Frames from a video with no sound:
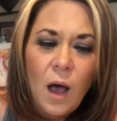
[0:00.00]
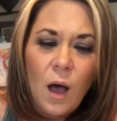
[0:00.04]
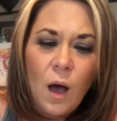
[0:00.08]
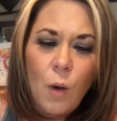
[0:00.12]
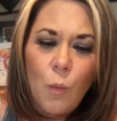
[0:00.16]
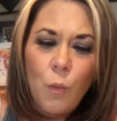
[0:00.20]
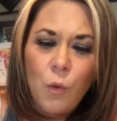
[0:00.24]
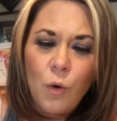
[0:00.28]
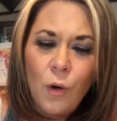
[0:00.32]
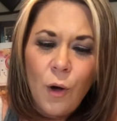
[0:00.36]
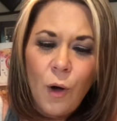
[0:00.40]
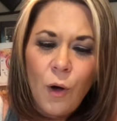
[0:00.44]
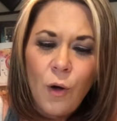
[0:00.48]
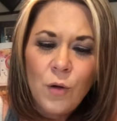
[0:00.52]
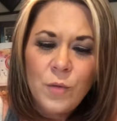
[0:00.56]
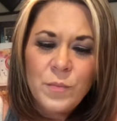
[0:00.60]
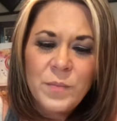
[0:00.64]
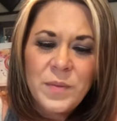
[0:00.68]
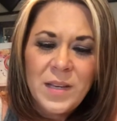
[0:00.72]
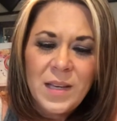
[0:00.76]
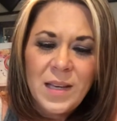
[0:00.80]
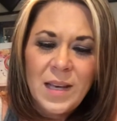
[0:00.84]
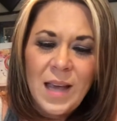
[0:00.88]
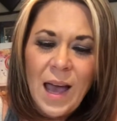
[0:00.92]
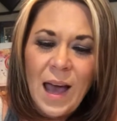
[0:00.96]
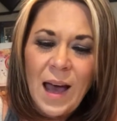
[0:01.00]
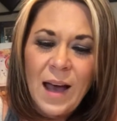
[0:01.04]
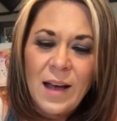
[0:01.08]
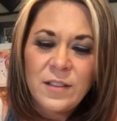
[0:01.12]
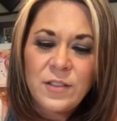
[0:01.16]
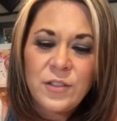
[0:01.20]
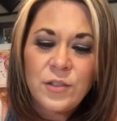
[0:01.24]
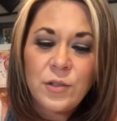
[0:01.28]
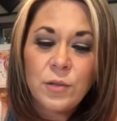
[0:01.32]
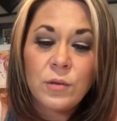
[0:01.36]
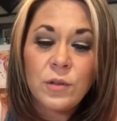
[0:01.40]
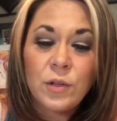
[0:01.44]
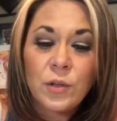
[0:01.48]
we're all being
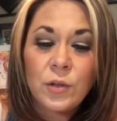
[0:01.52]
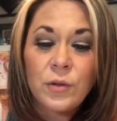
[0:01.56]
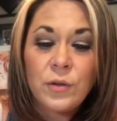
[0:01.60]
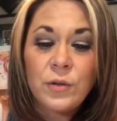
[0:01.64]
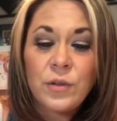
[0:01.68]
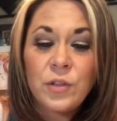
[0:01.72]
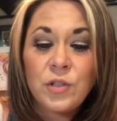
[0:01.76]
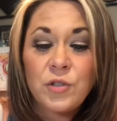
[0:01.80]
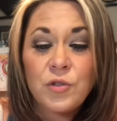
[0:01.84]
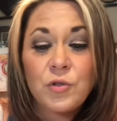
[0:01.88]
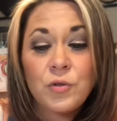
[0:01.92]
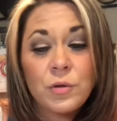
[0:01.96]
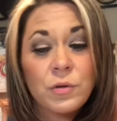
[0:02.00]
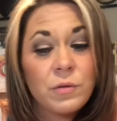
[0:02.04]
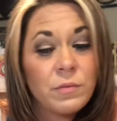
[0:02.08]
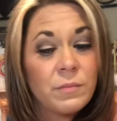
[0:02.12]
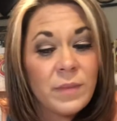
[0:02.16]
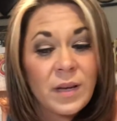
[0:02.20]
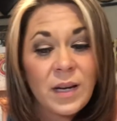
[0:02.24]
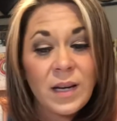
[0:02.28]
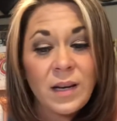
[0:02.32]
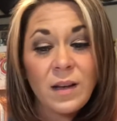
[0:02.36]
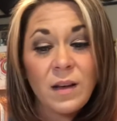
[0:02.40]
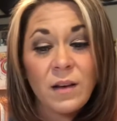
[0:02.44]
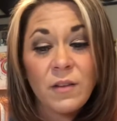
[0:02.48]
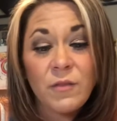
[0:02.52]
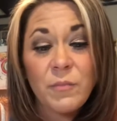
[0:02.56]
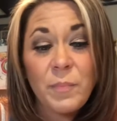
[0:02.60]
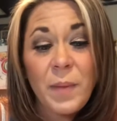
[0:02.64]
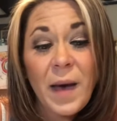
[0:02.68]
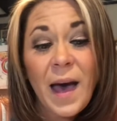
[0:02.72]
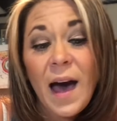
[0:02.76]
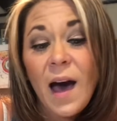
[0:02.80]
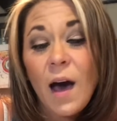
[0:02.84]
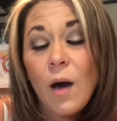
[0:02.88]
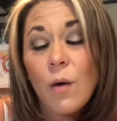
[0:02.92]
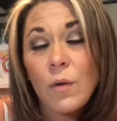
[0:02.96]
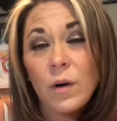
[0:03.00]
asked to learn the true meaning of
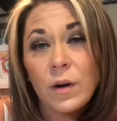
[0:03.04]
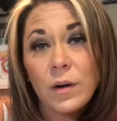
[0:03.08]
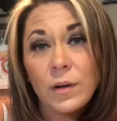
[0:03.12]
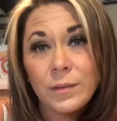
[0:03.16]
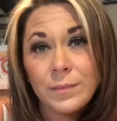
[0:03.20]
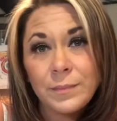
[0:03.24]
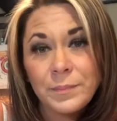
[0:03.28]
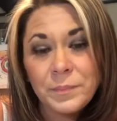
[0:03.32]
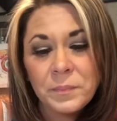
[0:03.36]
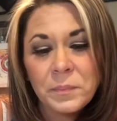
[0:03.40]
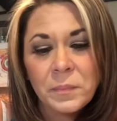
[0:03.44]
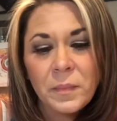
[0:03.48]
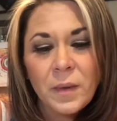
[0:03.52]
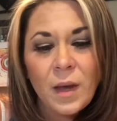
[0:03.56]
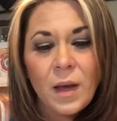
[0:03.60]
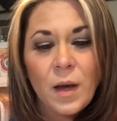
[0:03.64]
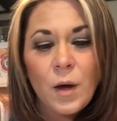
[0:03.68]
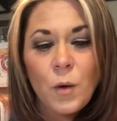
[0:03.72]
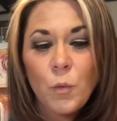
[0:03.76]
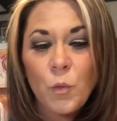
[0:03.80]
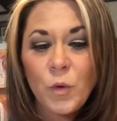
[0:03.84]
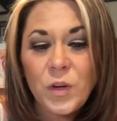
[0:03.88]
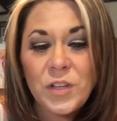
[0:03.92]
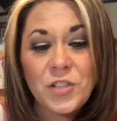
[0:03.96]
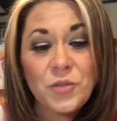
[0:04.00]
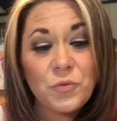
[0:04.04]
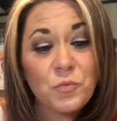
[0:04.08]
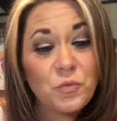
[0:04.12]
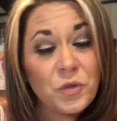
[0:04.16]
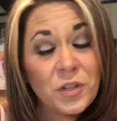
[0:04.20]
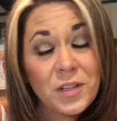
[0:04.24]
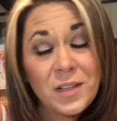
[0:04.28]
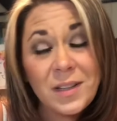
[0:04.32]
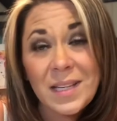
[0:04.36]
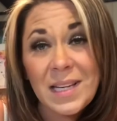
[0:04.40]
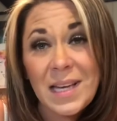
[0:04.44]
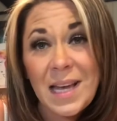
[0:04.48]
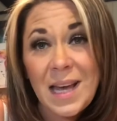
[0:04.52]
power, which
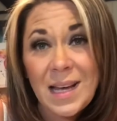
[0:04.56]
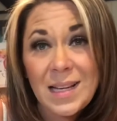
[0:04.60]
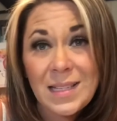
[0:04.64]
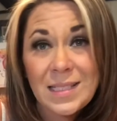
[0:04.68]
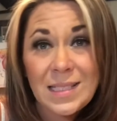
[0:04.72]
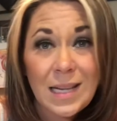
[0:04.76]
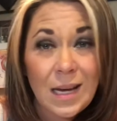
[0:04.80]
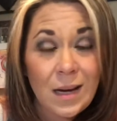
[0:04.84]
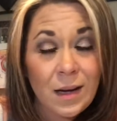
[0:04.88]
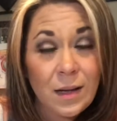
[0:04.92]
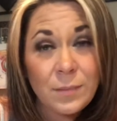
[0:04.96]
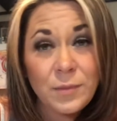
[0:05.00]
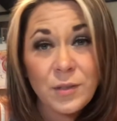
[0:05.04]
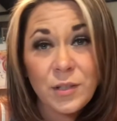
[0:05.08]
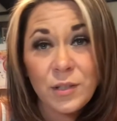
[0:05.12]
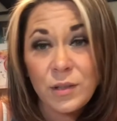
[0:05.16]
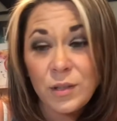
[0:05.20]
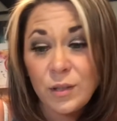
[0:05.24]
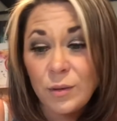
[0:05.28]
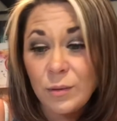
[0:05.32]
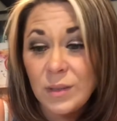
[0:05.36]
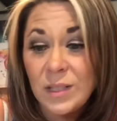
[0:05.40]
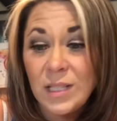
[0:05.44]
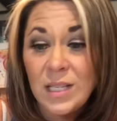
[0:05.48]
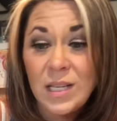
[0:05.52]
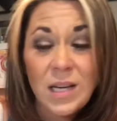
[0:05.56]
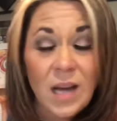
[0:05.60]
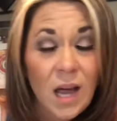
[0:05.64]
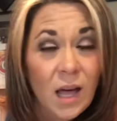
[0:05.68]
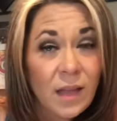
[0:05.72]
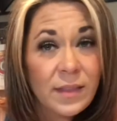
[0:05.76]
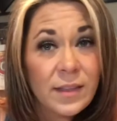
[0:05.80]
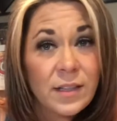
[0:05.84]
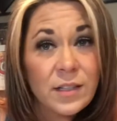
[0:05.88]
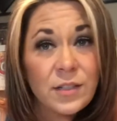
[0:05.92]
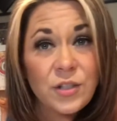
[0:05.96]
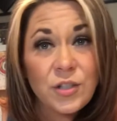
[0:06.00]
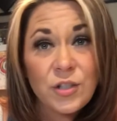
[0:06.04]
really has absolutely
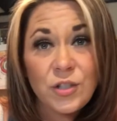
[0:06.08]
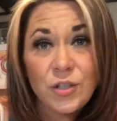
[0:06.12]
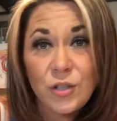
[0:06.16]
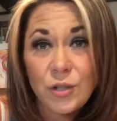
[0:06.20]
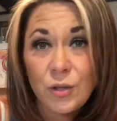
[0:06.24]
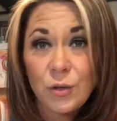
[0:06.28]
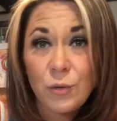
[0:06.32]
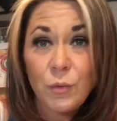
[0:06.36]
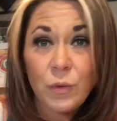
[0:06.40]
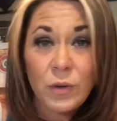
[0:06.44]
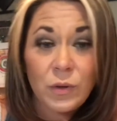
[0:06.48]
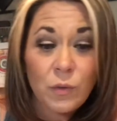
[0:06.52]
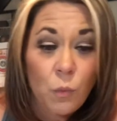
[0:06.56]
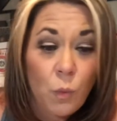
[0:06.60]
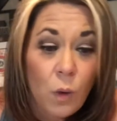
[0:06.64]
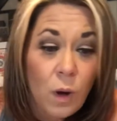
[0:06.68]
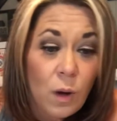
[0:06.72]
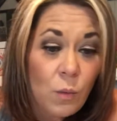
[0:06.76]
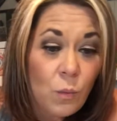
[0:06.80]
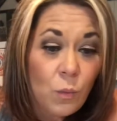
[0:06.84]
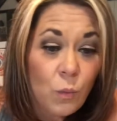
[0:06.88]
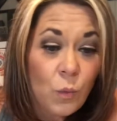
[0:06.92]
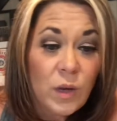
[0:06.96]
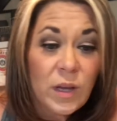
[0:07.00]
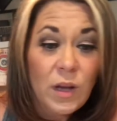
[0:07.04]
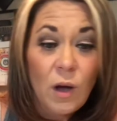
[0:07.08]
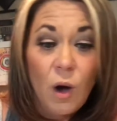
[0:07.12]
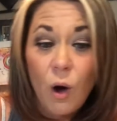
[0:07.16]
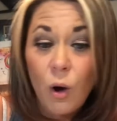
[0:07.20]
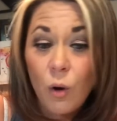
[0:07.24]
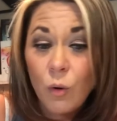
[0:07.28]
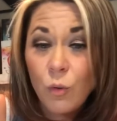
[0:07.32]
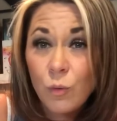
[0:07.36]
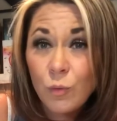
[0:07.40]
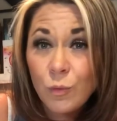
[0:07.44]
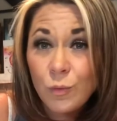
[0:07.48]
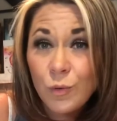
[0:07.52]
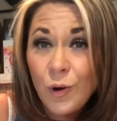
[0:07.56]
nothing to do with what we
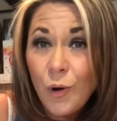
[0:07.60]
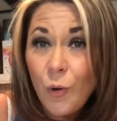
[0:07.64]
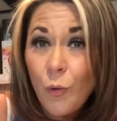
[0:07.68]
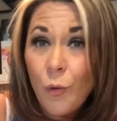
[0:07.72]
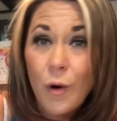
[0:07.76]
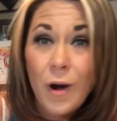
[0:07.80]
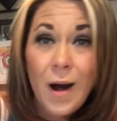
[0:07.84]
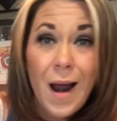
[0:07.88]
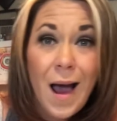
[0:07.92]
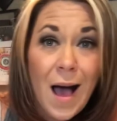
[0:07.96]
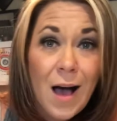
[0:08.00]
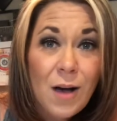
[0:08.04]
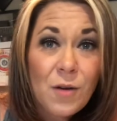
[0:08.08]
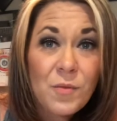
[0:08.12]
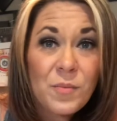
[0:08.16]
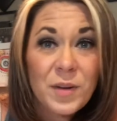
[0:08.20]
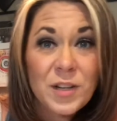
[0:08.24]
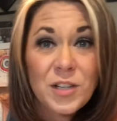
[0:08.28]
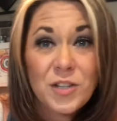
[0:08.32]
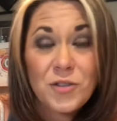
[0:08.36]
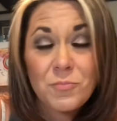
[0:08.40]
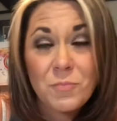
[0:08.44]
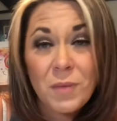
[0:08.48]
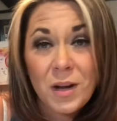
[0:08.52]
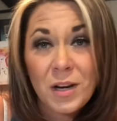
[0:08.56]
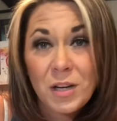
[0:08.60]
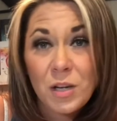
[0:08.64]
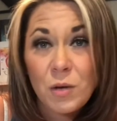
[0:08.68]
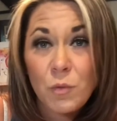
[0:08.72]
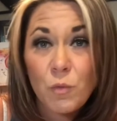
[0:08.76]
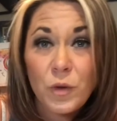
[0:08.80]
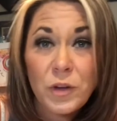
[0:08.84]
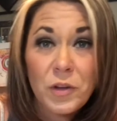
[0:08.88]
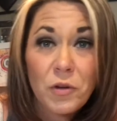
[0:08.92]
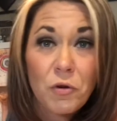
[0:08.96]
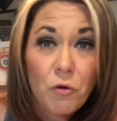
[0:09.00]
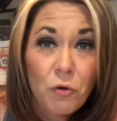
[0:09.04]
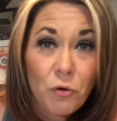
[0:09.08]
own or how much money
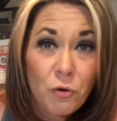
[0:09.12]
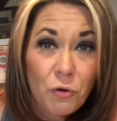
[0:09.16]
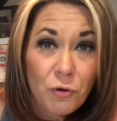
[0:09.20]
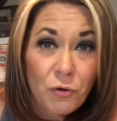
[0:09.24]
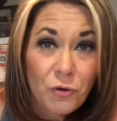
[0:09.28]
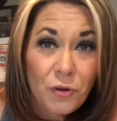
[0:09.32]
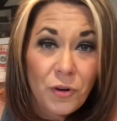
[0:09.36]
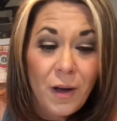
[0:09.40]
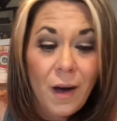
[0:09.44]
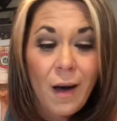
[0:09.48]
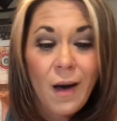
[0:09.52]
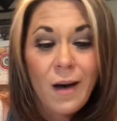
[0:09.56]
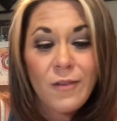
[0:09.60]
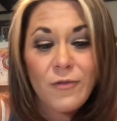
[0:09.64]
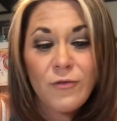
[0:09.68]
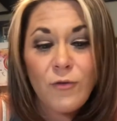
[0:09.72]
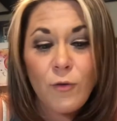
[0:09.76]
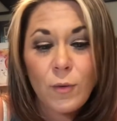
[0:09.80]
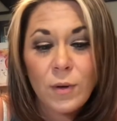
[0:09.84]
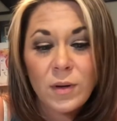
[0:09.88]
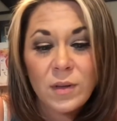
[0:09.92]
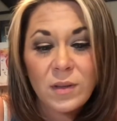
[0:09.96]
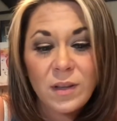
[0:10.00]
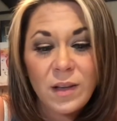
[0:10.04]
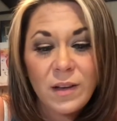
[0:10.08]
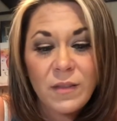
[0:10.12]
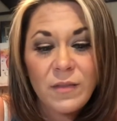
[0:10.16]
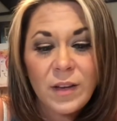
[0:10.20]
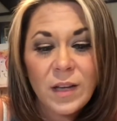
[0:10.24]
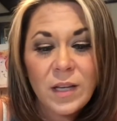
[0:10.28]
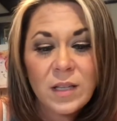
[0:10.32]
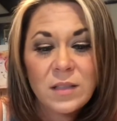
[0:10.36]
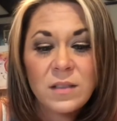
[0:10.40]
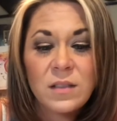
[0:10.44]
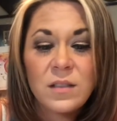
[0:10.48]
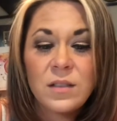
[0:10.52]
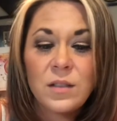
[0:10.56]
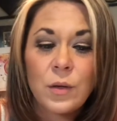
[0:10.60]
we earn for a living.
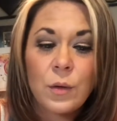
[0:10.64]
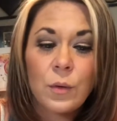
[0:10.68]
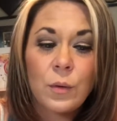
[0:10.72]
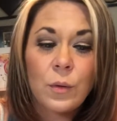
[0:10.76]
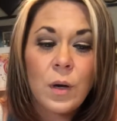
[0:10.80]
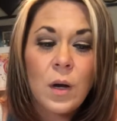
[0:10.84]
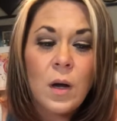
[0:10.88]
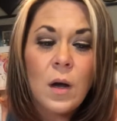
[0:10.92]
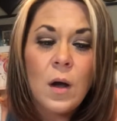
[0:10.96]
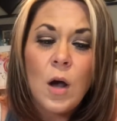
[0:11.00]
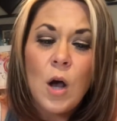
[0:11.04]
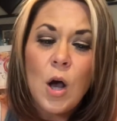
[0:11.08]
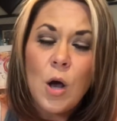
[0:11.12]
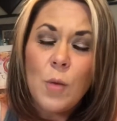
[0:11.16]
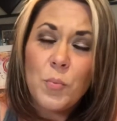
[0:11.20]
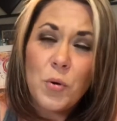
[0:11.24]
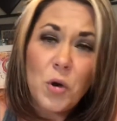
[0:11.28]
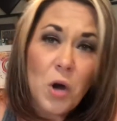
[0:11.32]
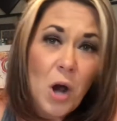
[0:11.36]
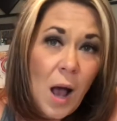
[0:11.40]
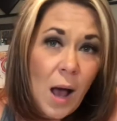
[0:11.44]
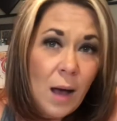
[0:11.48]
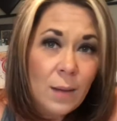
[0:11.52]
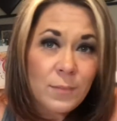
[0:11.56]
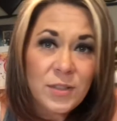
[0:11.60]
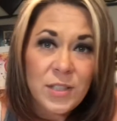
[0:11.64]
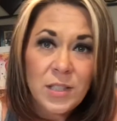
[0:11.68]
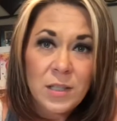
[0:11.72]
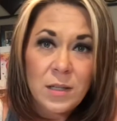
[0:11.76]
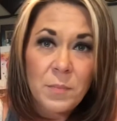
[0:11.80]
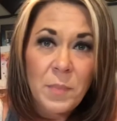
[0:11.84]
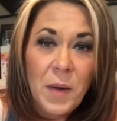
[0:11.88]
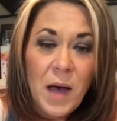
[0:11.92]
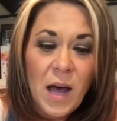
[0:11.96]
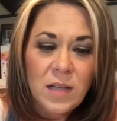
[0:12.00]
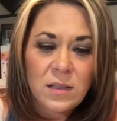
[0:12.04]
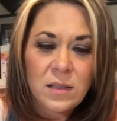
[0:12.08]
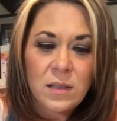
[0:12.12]
And so perhaps in a
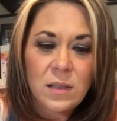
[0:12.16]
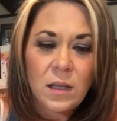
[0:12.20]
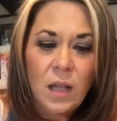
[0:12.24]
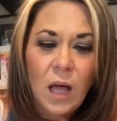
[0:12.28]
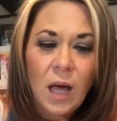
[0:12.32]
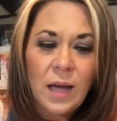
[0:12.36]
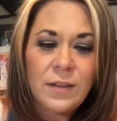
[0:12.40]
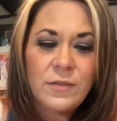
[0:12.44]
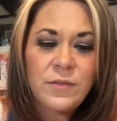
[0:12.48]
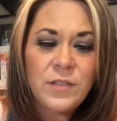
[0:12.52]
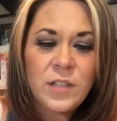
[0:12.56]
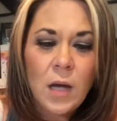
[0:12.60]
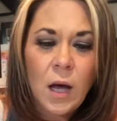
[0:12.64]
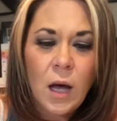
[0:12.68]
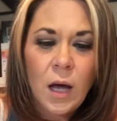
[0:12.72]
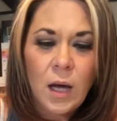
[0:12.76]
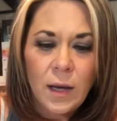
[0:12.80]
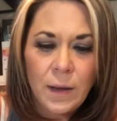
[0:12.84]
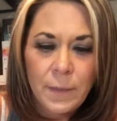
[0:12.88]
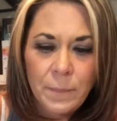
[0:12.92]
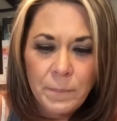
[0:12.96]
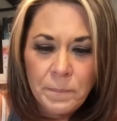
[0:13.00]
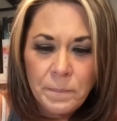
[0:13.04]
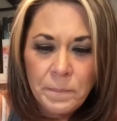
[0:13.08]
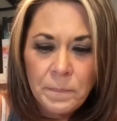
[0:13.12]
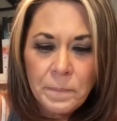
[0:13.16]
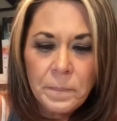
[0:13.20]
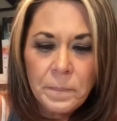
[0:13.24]
past lifetime,